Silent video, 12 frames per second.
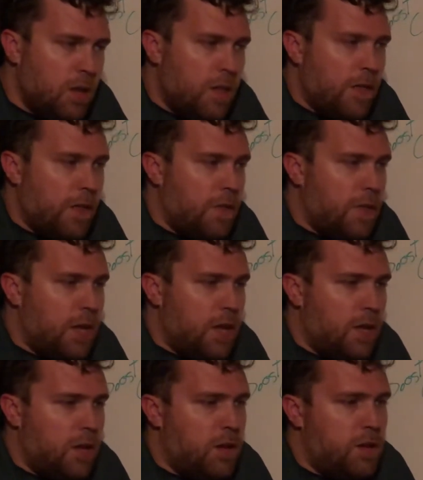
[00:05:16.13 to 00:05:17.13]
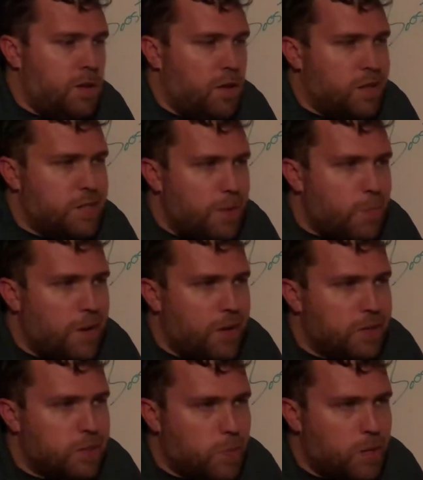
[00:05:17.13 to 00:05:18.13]
then your
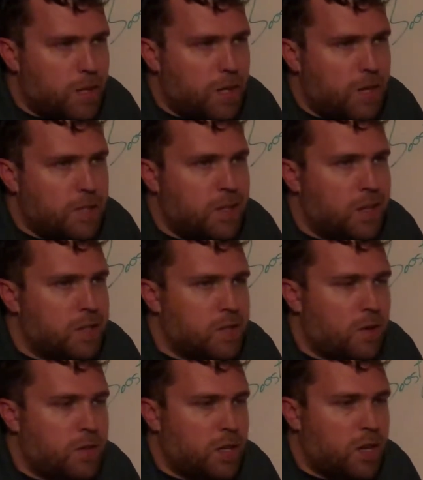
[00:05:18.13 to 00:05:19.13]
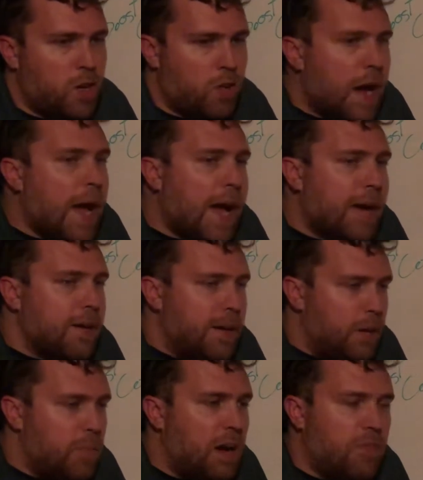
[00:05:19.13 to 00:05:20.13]
10-pound spring is going to start to crack at
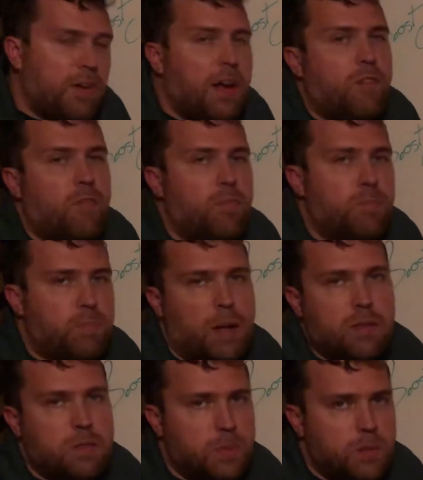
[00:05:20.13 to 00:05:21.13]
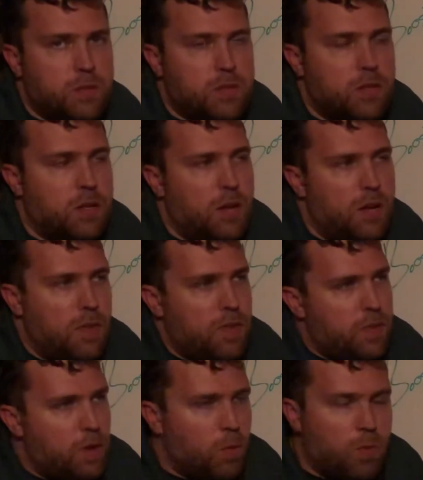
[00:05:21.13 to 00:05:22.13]
about 5 pounds of boost.
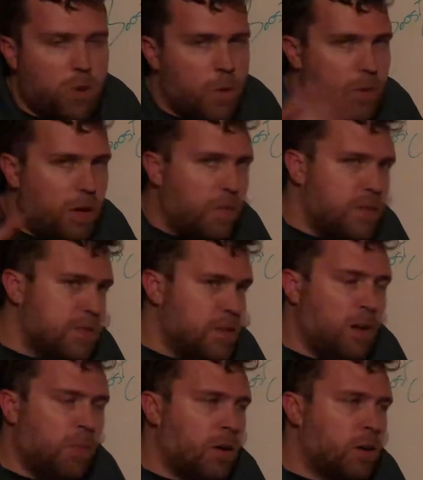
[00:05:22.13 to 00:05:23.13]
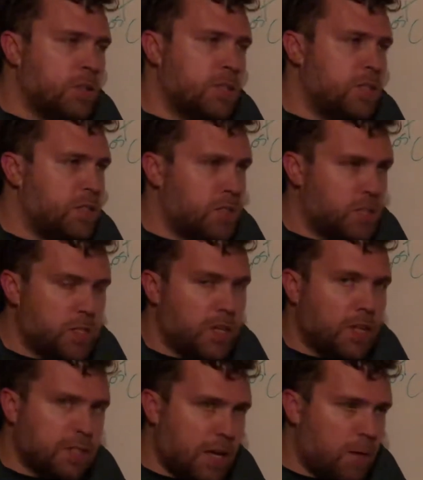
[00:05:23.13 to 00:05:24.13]
Don't quote me on these numbers, this is just an
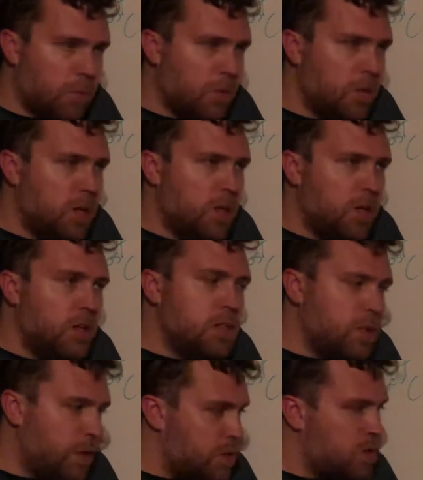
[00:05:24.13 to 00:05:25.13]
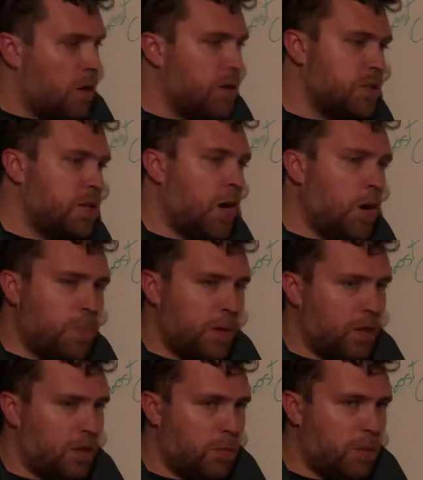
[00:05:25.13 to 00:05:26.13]
example. So it starts to open a
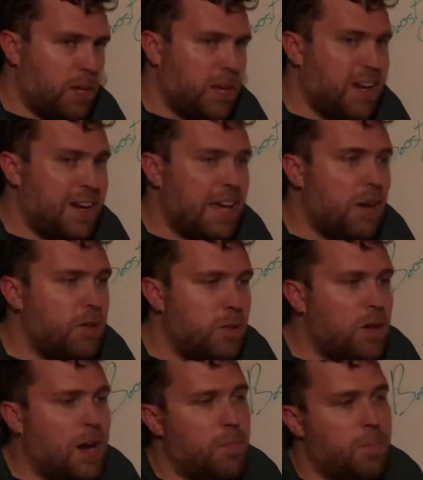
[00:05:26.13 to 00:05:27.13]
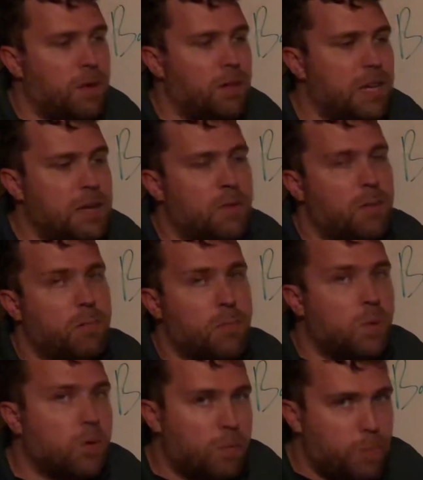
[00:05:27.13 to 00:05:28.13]
little bit, and now you got to build even
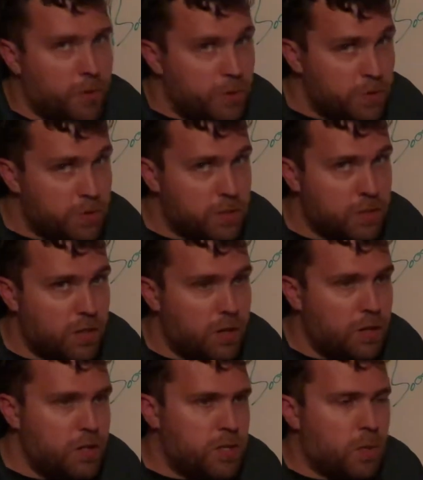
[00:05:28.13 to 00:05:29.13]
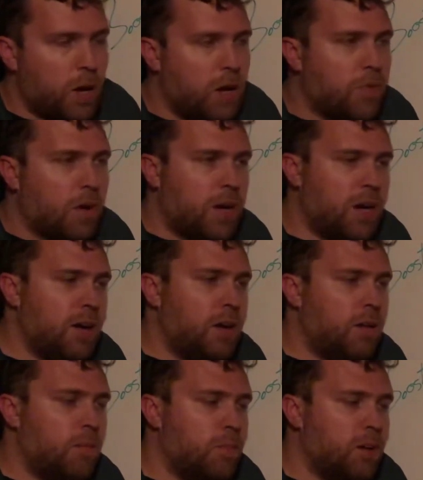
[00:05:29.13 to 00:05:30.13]
more boost to
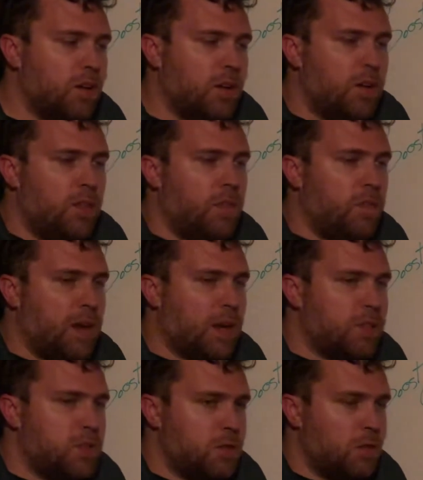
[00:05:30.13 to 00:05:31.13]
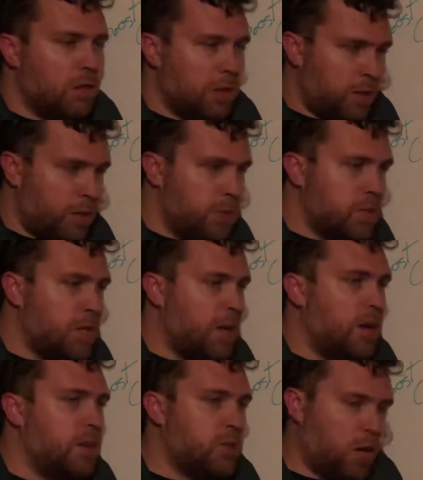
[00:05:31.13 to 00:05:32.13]
overcome the fact that you're
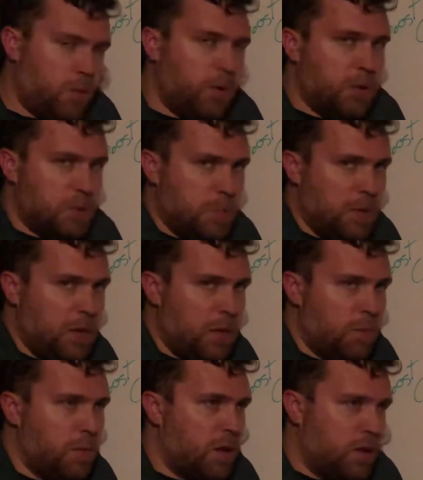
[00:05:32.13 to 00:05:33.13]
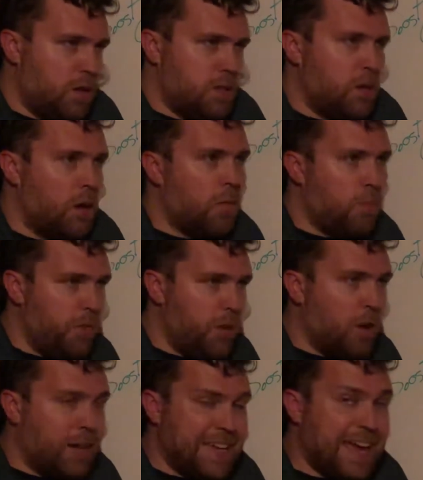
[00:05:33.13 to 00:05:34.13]
losing turbo speed because you're
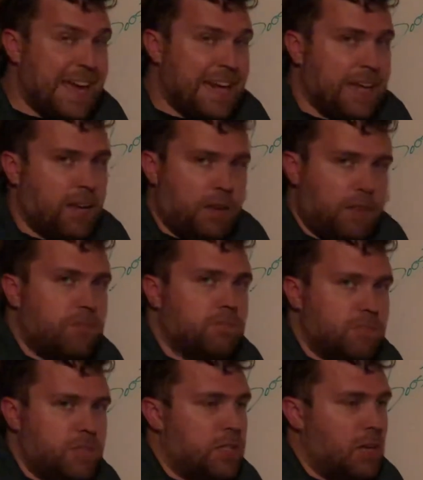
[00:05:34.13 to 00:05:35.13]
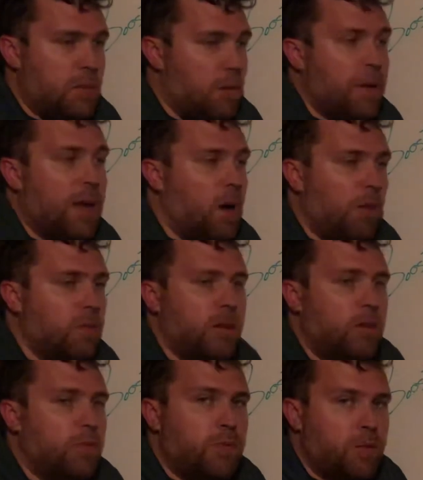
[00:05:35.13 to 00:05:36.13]
gating some amount
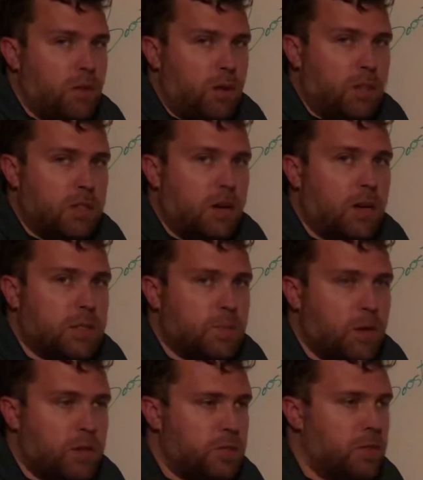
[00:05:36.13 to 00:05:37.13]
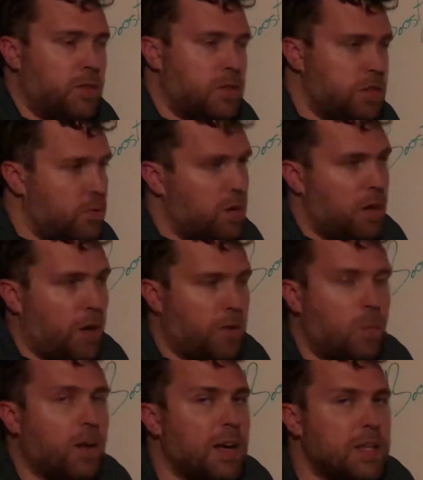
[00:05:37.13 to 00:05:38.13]
of your exhaust pressure that you could
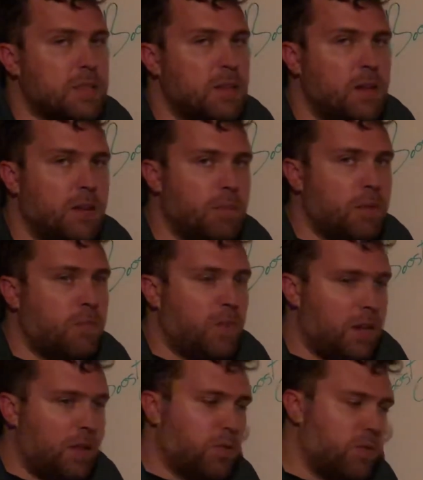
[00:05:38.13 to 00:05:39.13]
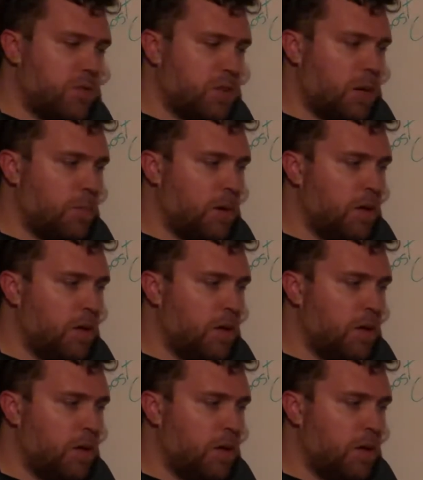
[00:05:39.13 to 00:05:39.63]
otherwise be feeding through the turbo.